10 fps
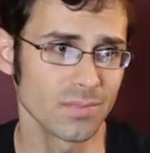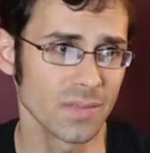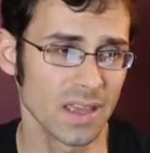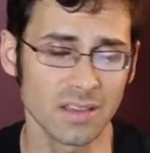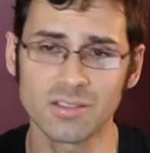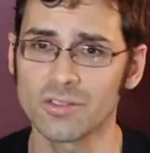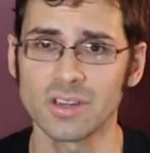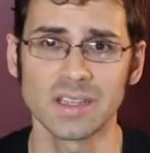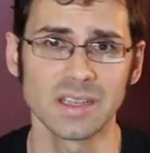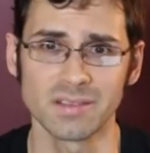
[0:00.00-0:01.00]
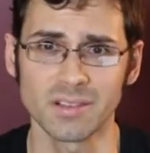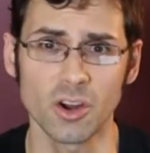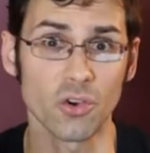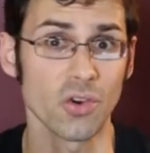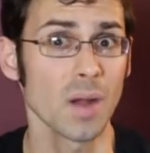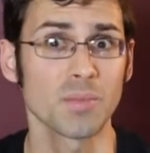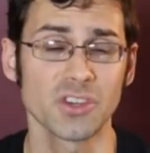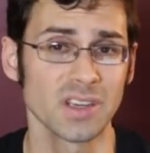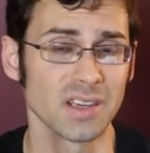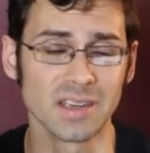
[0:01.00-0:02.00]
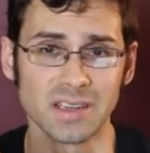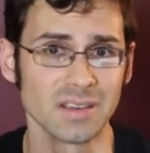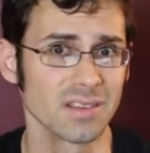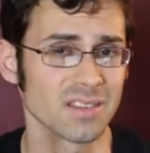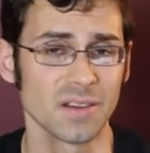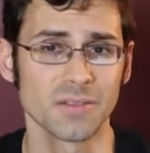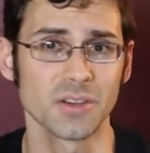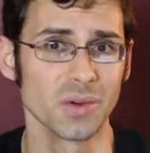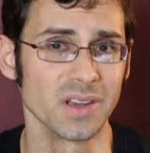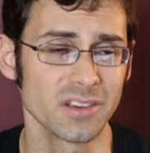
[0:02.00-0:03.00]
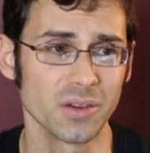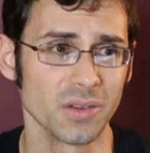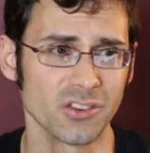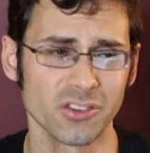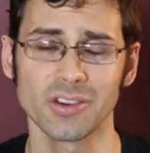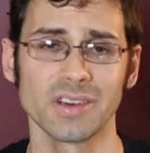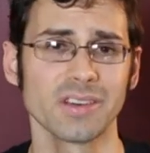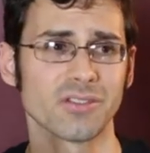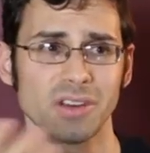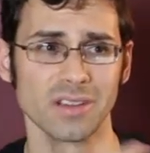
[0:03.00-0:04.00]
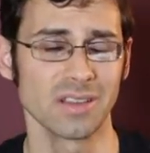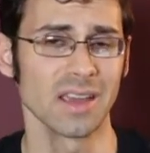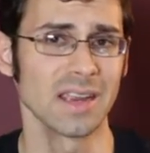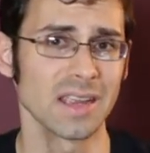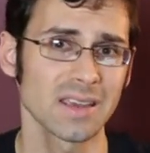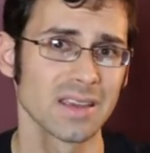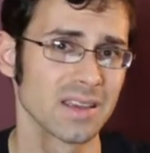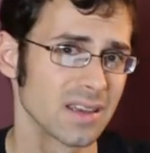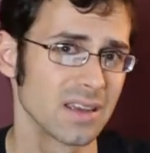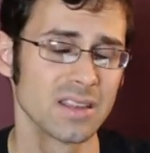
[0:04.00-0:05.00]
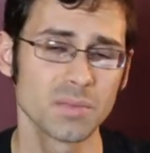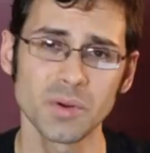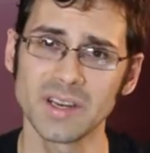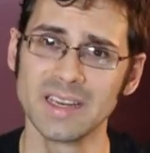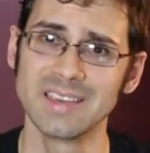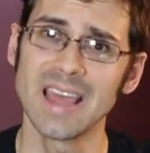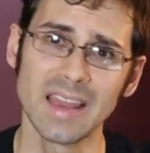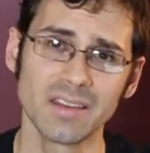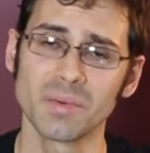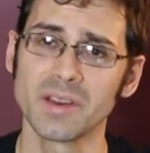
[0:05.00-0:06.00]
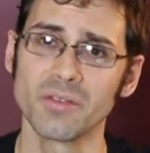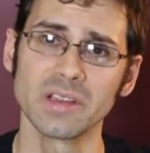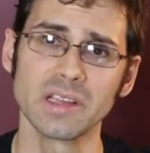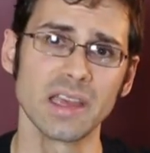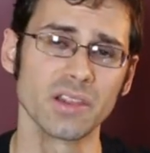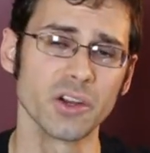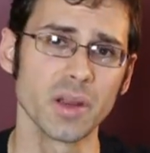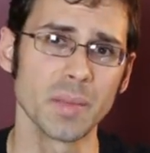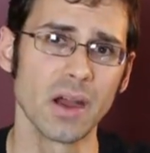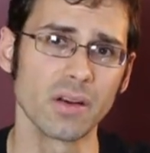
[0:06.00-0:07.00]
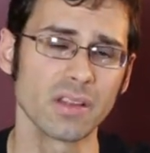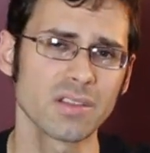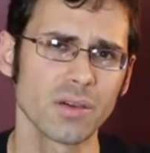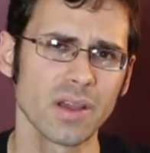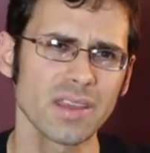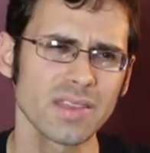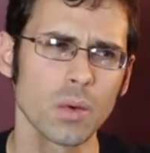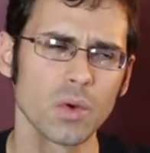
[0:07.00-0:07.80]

history and corruption and stuff to it too. The sugar industry is like, it's pretty intense when you really like learn about it. So I think that